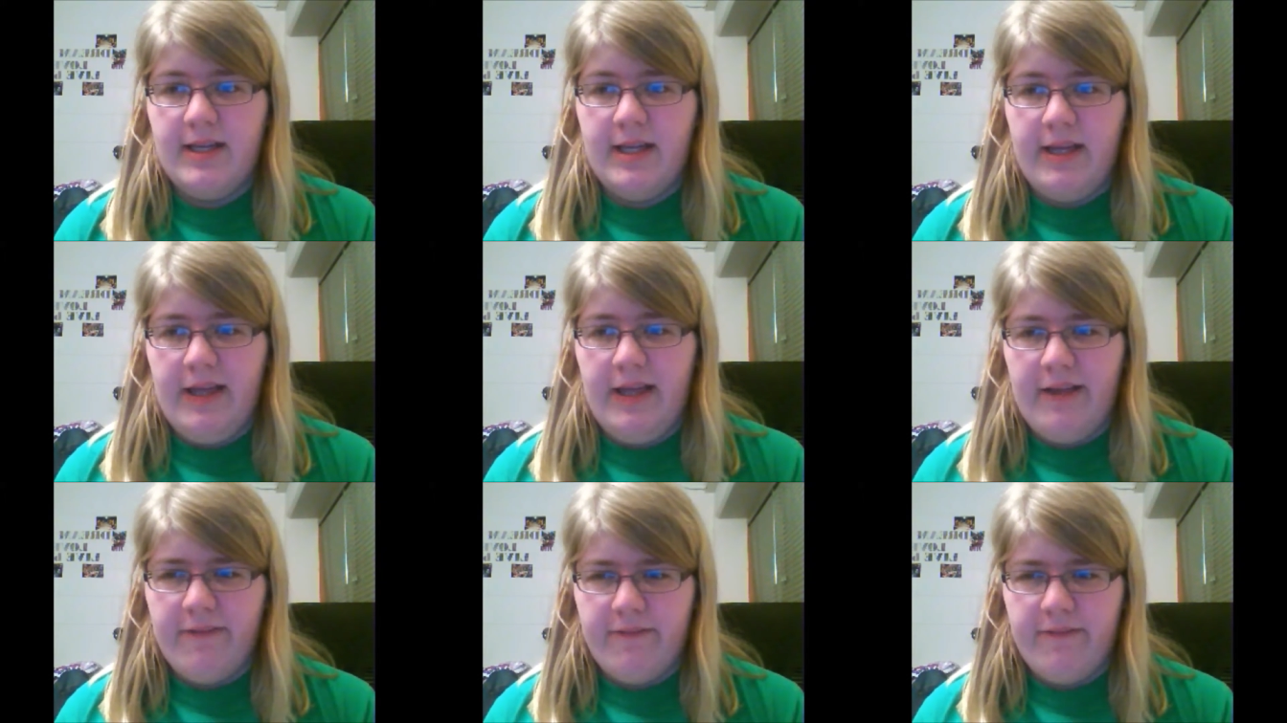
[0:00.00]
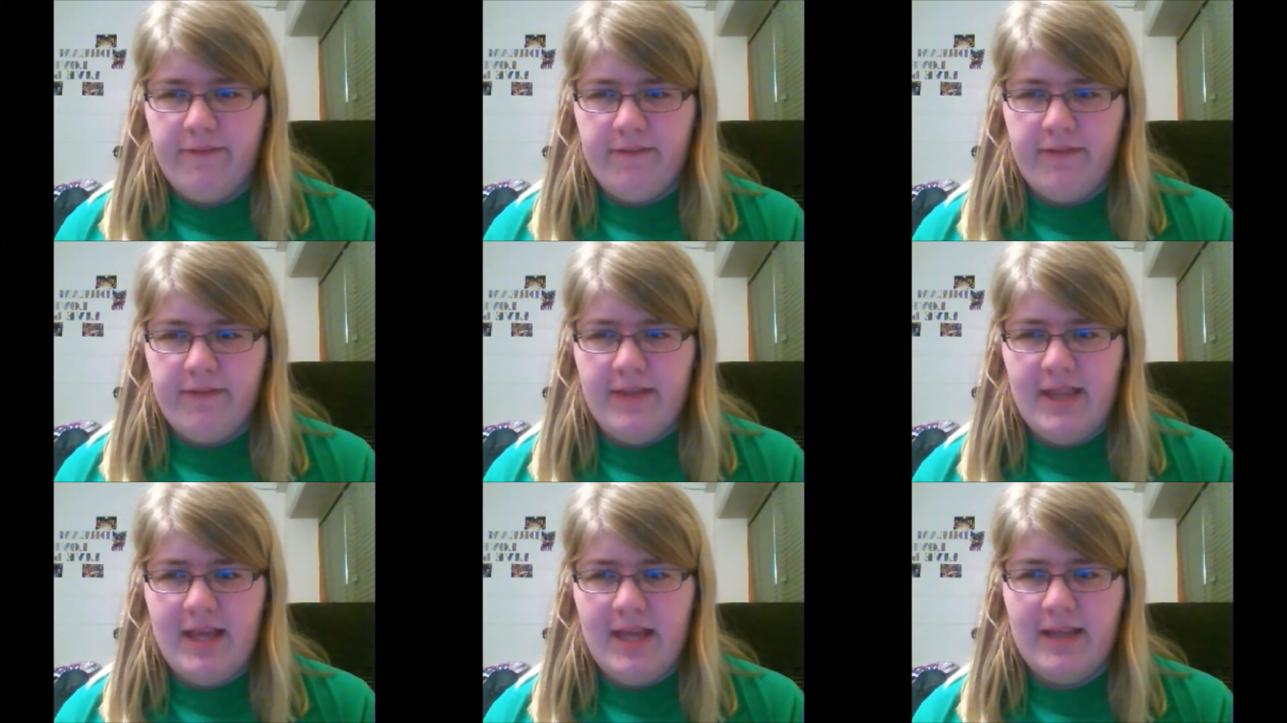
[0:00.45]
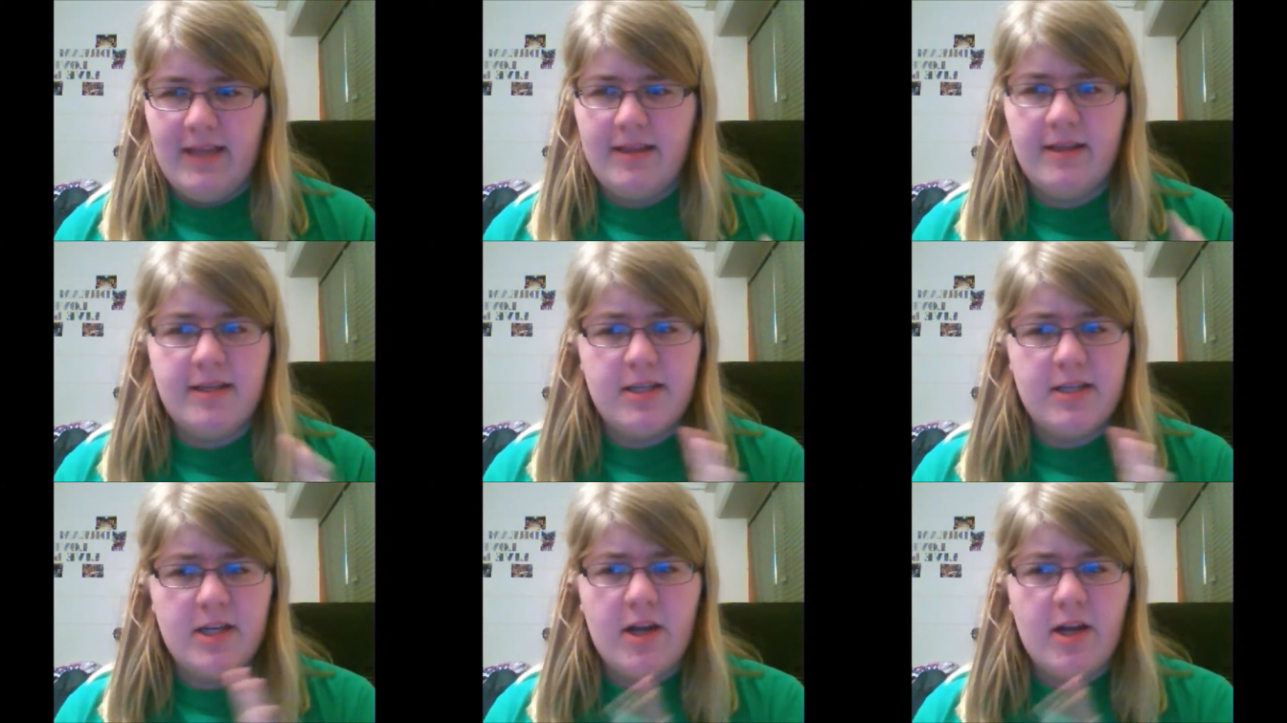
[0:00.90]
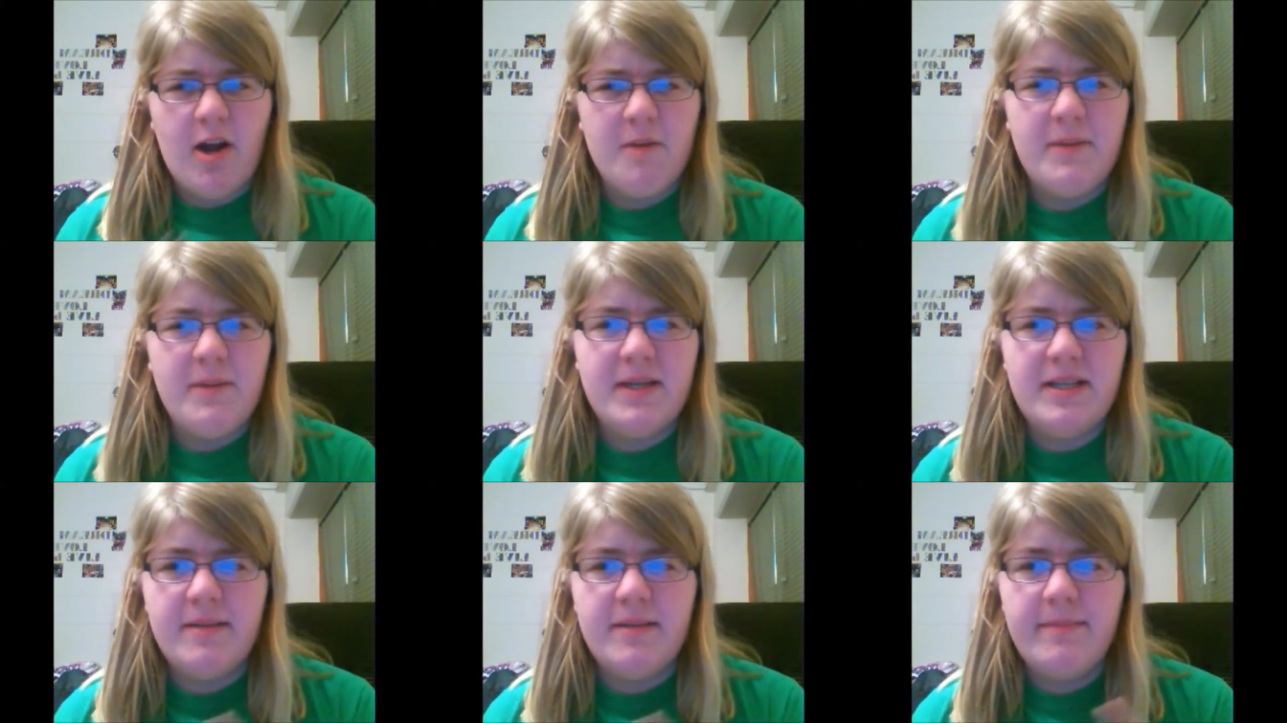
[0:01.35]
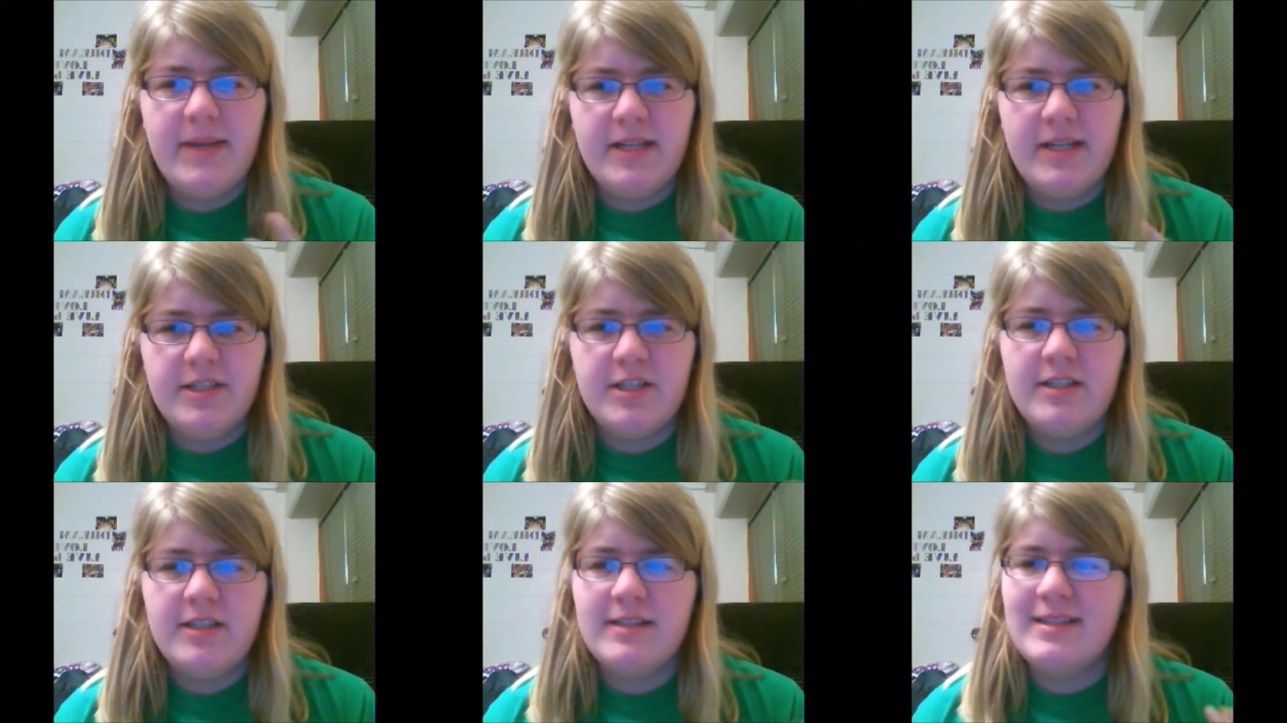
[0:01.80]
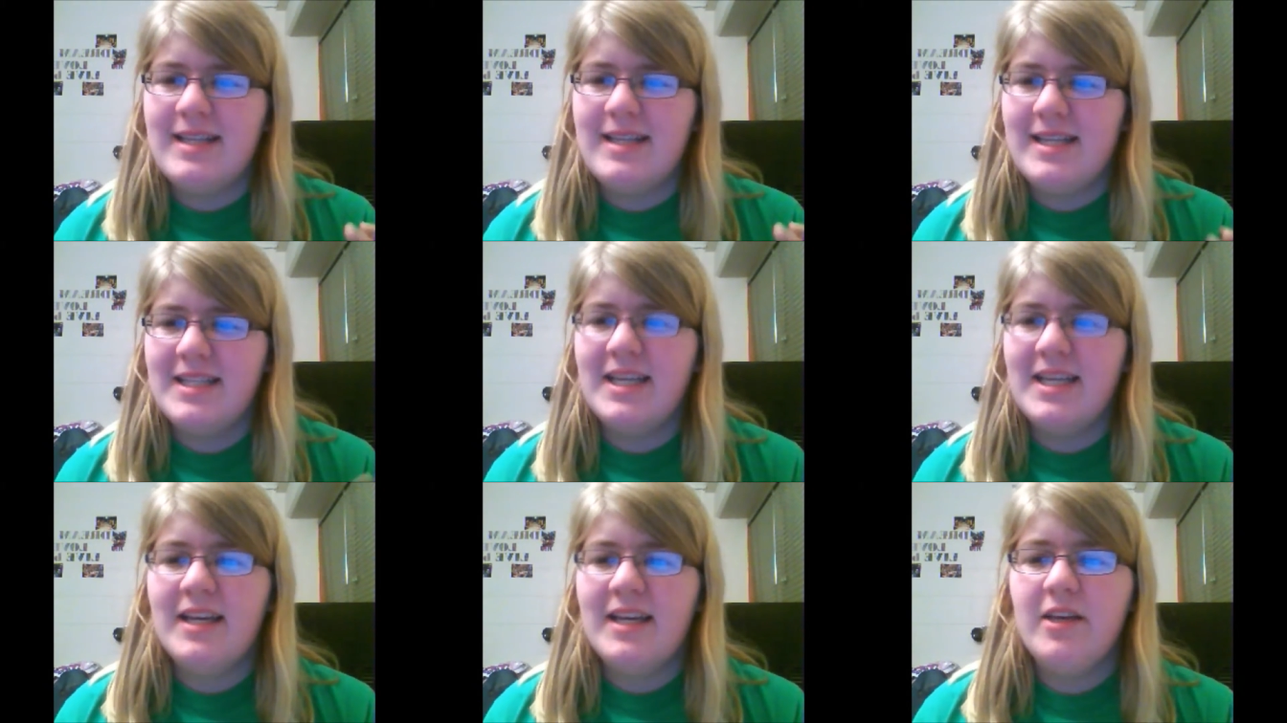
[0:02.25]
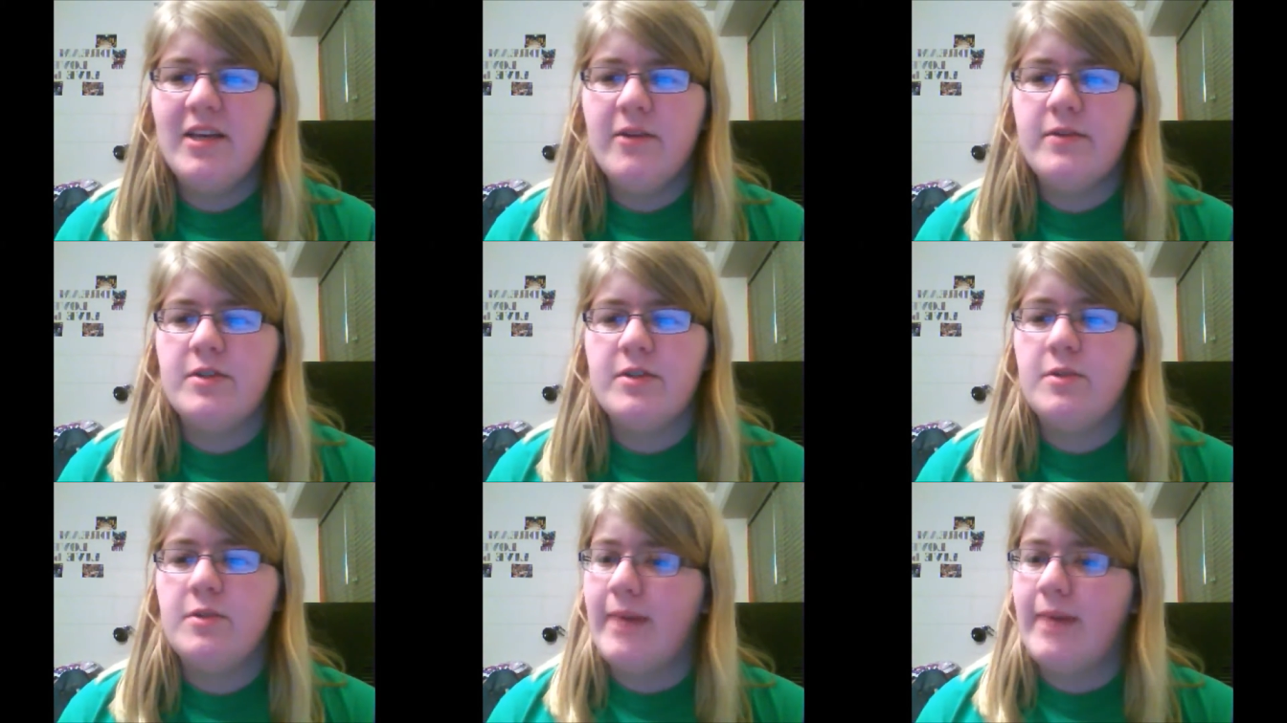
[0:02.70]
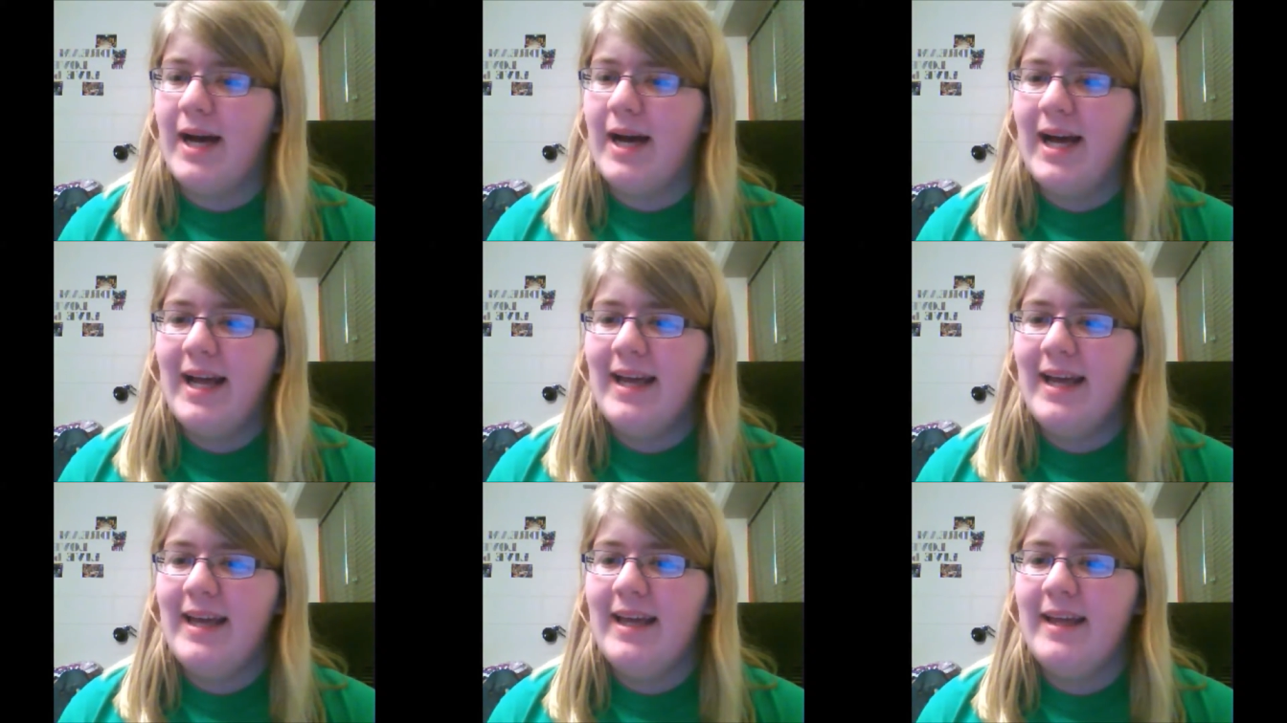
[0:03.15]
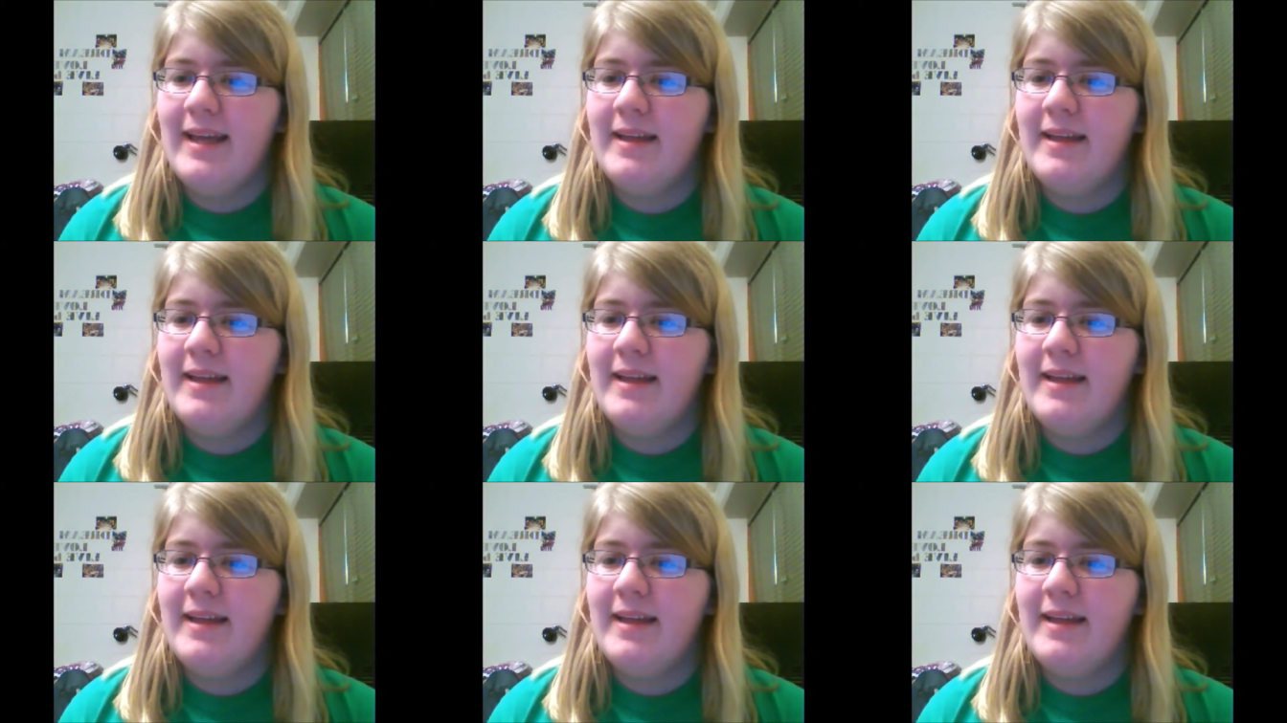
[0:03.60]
If the carpet dimensions they tell you to buy